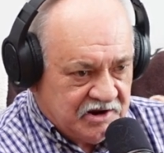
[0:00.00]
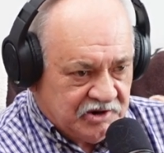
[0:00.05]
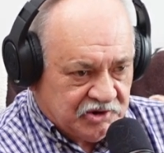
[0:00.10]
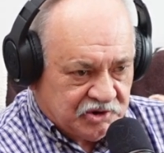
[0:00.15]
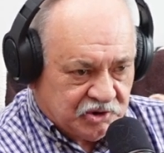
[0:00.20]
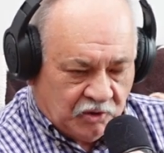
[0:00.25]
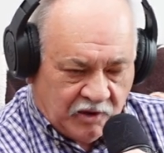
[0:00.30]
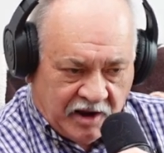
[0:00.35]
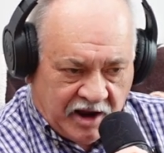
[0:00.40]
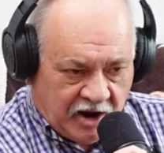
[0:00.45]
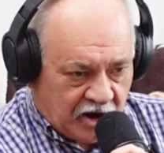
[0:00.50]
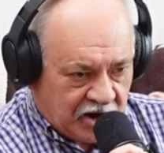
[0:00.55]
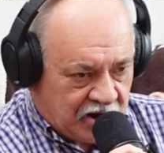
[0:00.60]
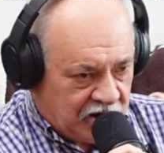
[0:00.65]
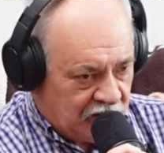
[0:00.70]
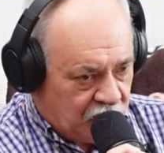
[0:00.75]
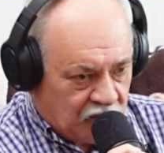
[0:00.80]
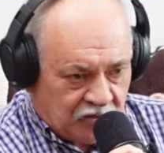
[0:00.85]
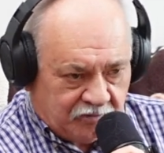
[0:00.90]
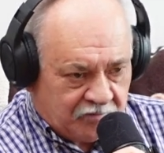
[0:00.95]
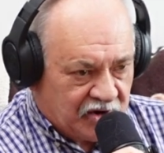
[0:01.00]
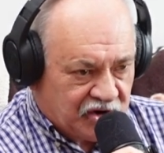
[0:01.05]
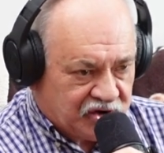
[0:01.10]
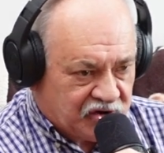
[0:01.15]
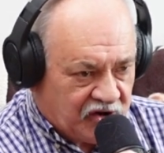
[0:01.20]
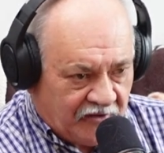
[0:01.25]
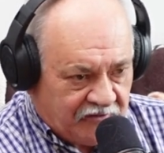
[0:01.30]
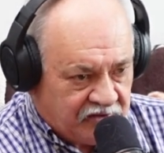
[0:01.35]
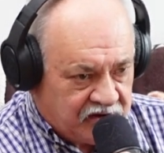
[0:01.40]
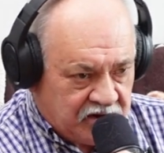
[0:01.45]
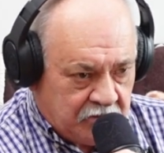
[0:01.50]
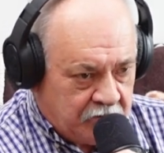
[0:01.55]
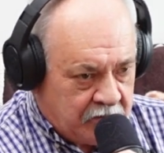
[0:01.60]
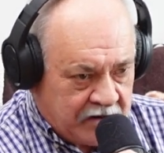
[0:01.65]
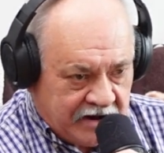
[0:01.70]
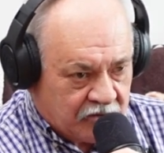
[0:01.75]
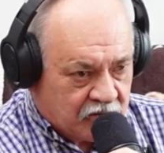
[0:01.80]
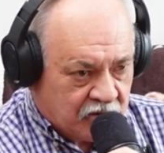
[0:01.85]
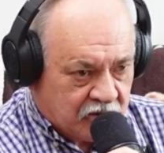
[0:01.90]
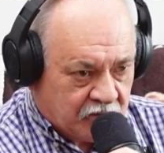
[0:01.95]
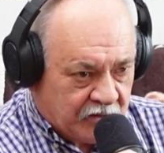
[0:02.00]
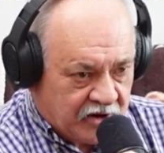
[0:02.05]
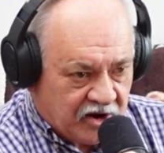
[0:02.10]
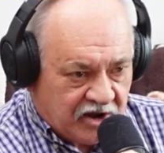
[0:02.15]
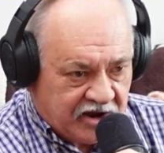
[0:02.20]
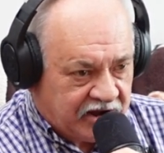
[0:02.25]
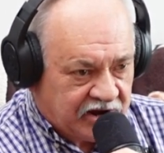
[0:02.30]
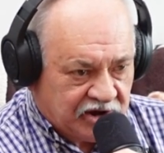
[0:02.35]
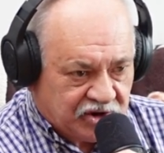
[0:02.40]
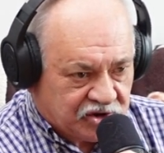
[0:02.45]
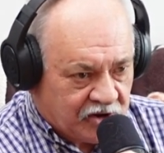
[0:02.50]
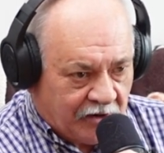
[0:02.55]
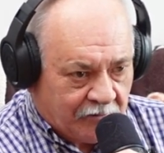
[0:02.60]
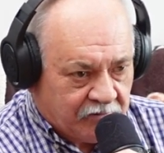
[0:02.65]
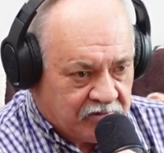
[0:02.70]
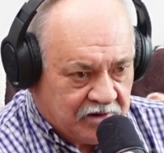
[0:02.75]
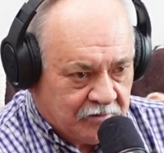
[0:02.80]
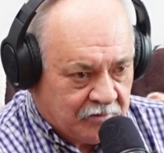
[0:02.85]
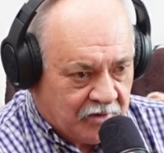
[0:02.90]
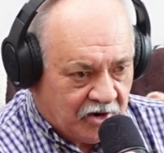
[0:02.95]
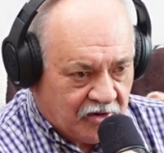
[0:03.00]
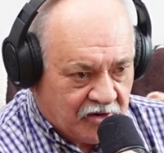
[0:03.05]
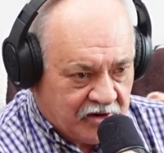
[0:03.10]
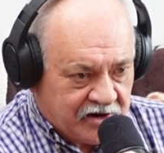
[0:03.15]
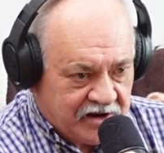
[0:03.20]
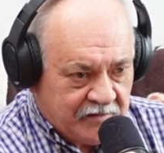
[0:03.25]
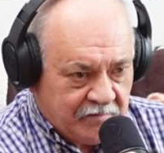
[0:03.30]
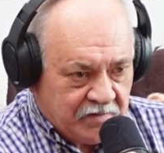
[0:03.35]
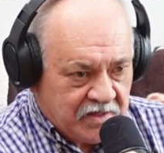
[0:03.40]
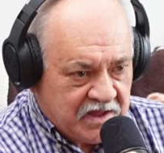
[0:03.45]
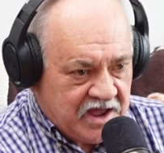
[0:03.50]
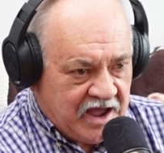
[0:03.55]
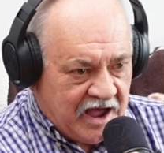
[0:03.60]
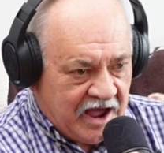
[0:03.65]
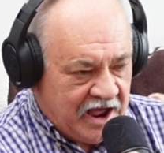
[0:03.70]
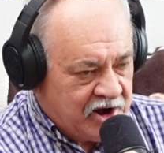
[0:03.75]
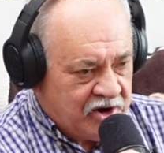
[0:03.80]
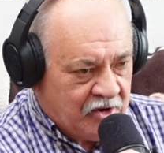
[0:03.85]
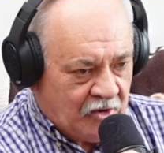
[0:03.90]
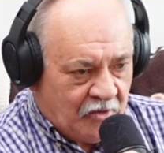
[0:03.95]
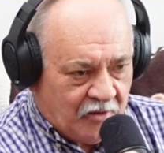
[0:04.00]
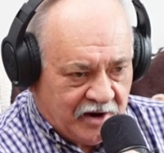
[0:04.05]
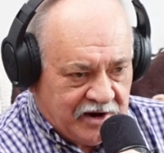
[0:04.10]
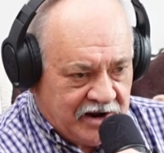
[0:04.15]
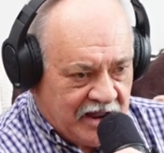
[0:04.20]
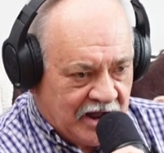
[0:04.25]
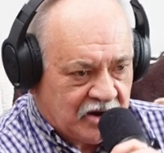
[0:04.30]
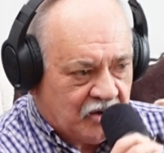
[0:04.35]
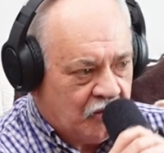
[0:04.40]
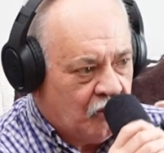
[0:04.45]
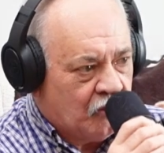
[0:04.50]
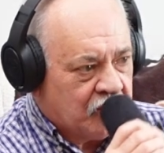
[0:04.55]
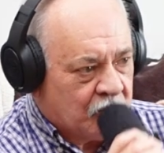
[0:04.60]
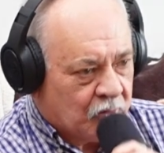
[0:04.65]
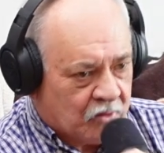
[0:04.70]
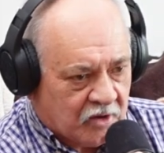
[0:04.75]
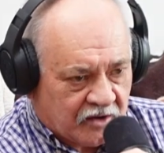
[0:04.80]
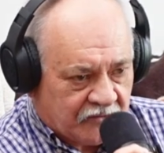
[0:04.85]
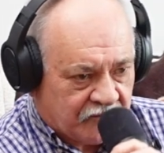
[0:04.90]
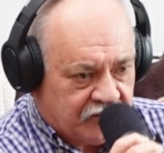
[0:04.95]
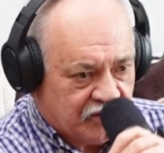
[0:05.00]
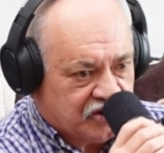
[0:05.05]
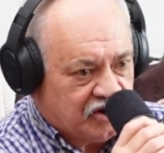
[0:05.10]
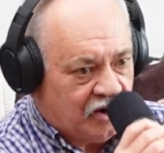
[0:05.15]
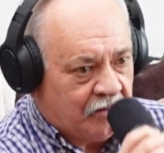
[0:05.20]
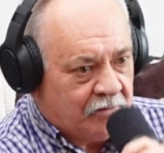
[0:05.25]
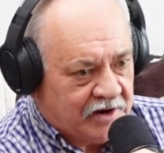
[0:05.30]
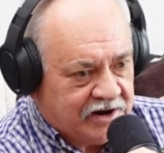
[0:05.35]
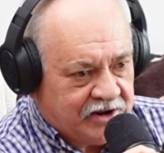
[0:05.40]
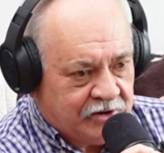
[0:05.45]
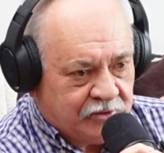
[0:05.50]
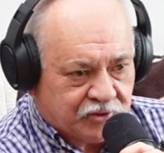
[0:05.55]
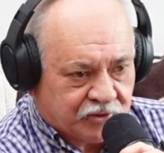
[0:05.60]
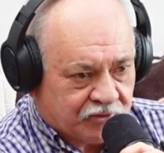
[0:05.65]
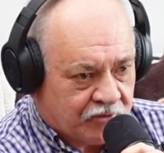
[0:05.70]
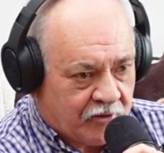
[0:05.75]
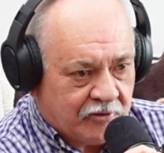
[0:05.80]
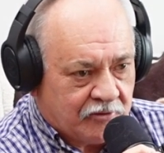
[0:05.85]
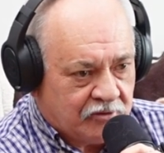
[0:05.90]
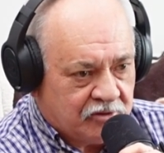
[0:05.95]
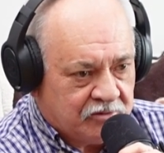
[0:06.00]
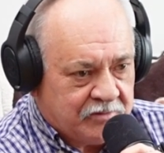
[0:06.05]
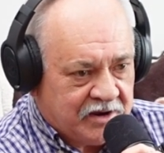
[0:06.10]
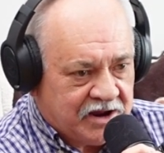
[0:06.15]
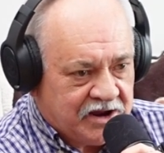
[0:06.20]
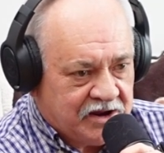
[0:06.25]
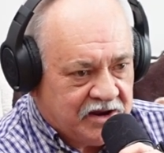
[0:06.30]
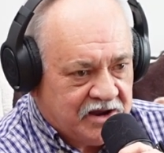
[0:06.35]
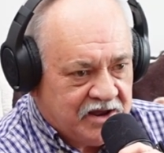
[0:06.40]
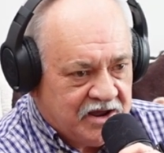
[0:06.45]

so that I can look myself in the mirror when I get up in the morning and know I'm not going to work for somebody who's screwing me.